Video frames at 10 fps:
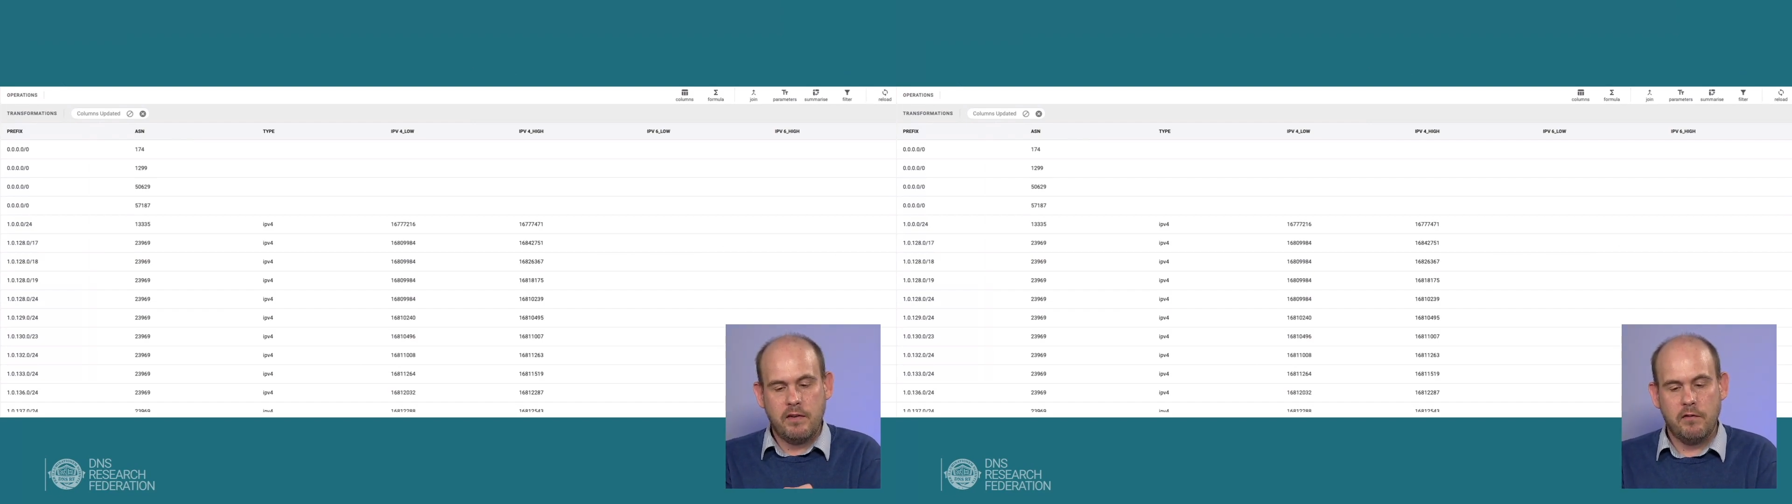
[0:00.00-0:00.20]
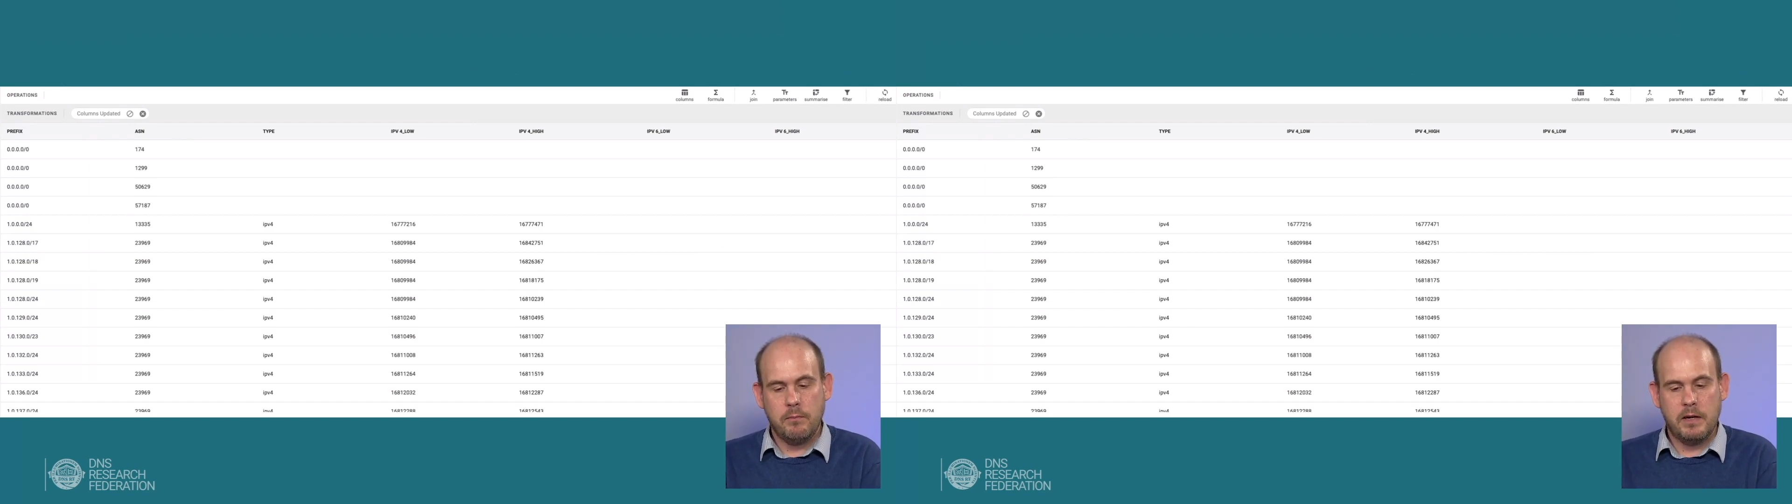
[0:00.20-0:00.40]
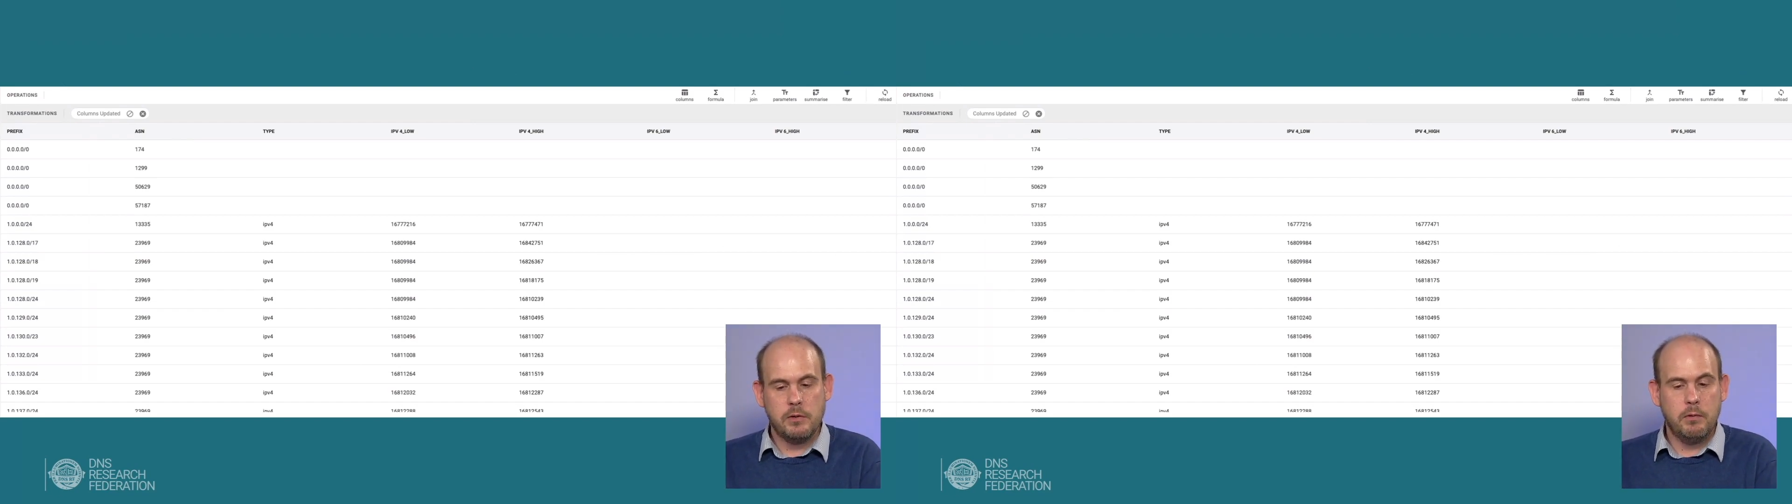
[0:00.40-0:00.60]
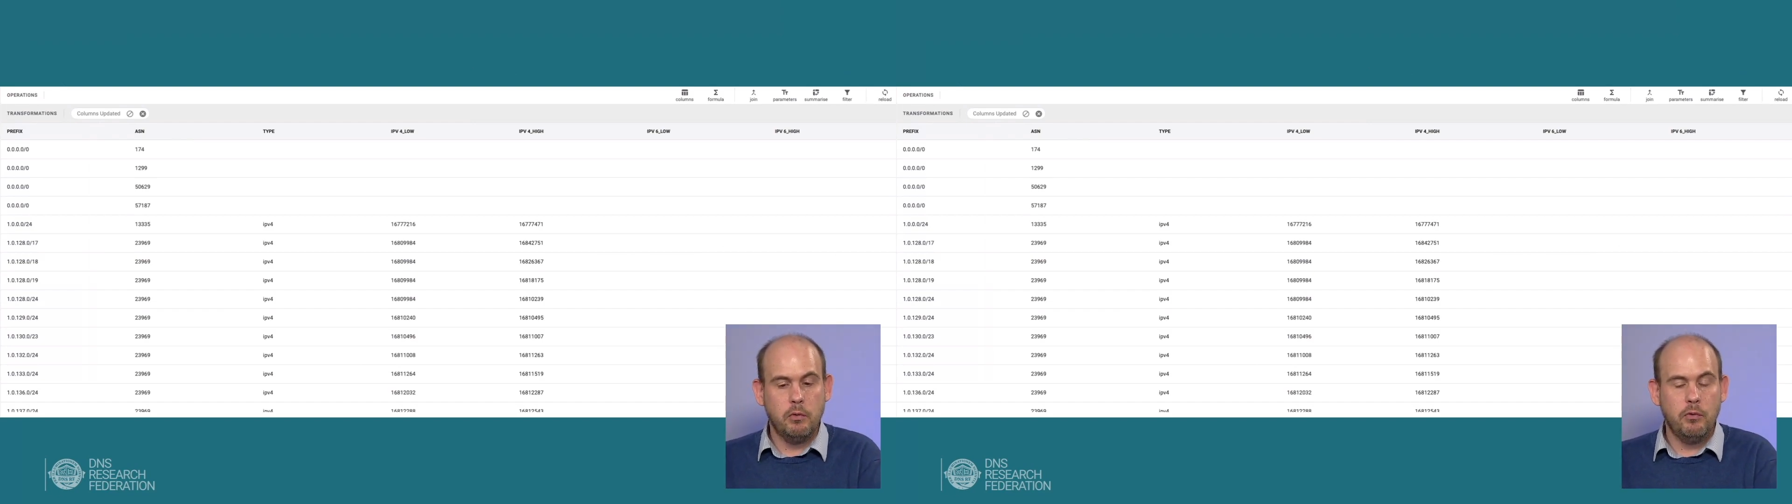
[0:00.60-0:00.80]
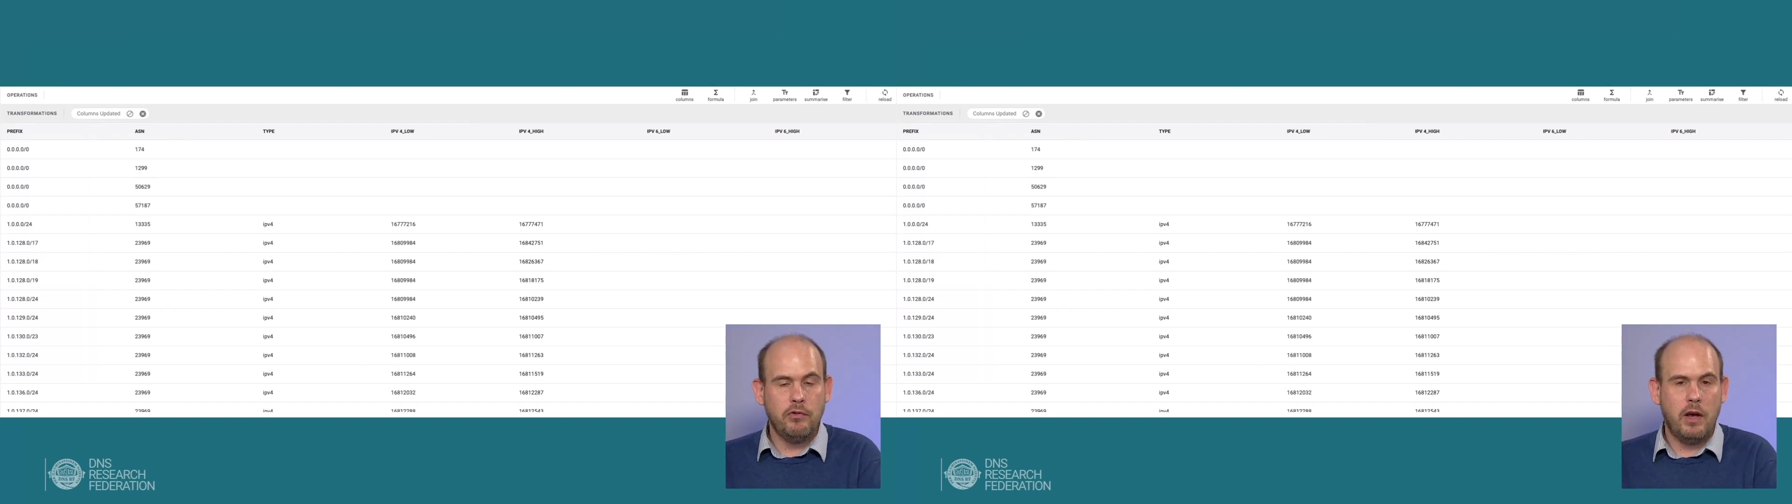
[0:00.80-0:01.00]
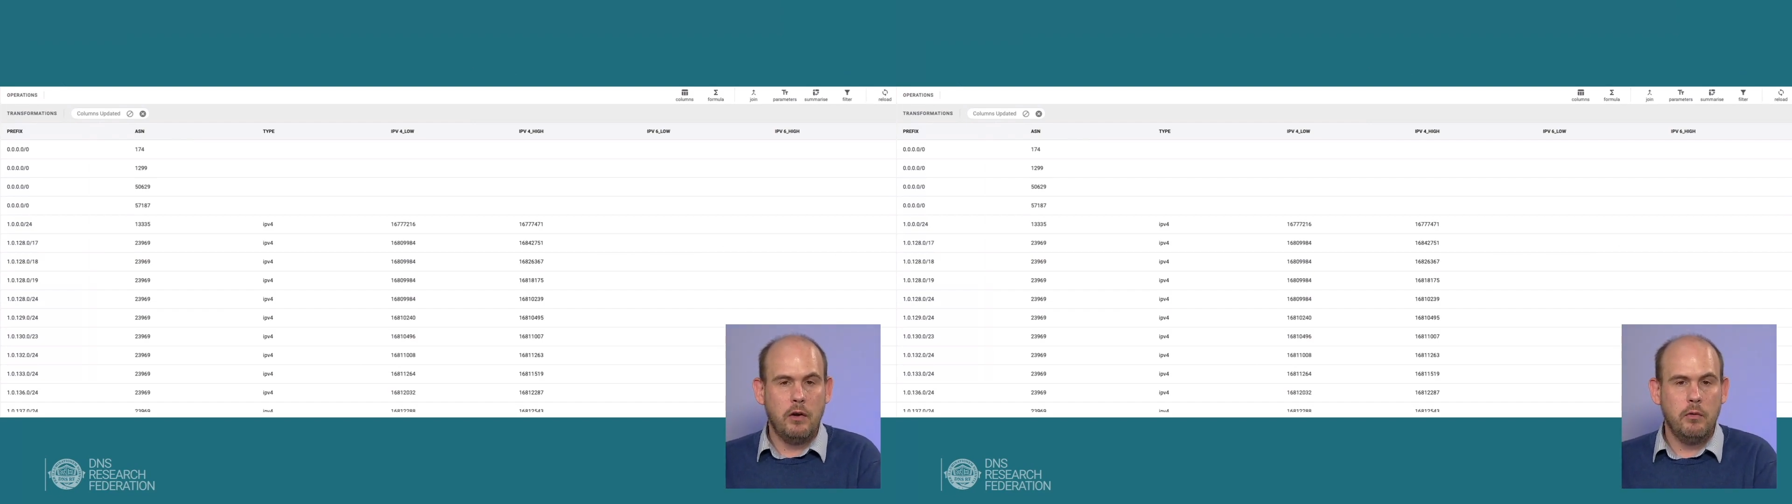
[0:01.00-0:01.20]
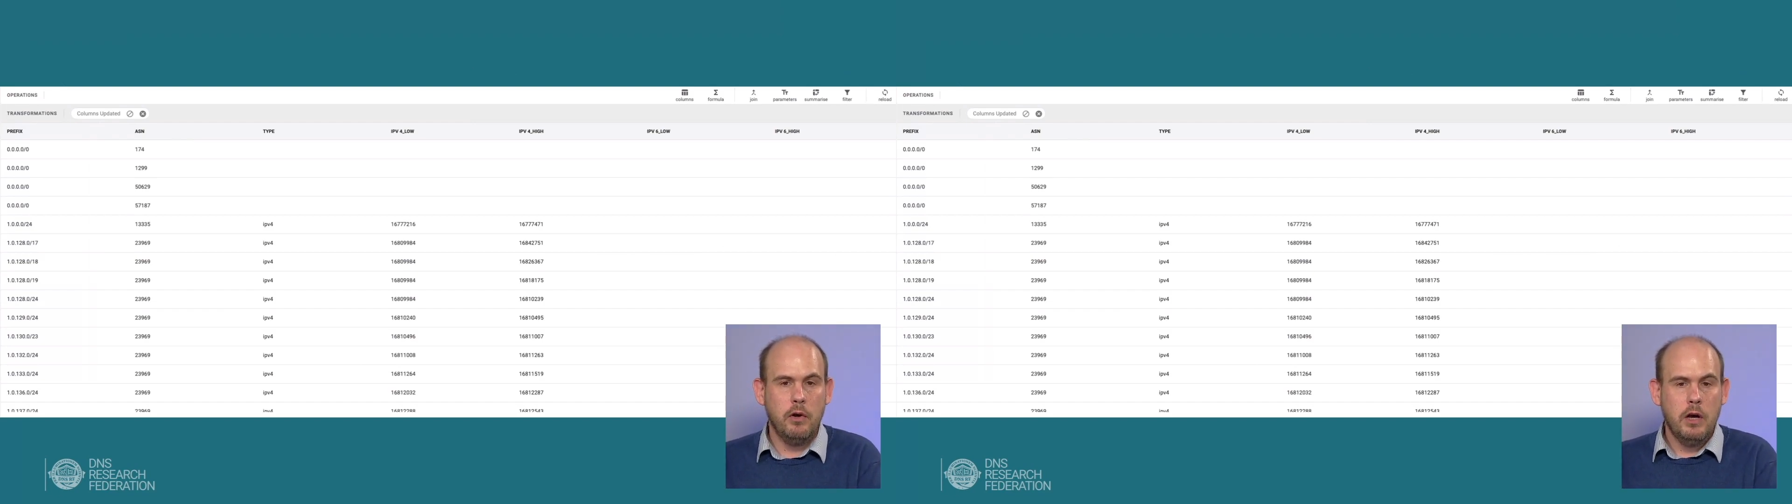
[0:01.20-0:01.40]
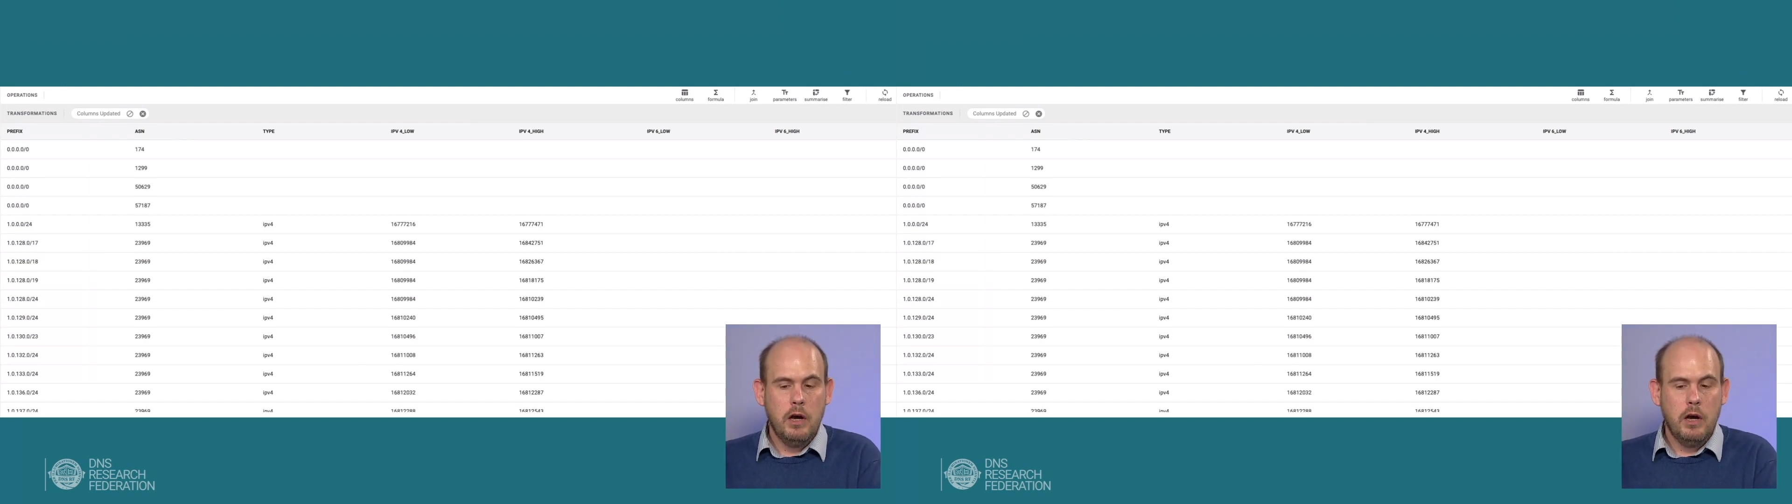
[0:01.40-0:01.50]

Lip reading: information, but also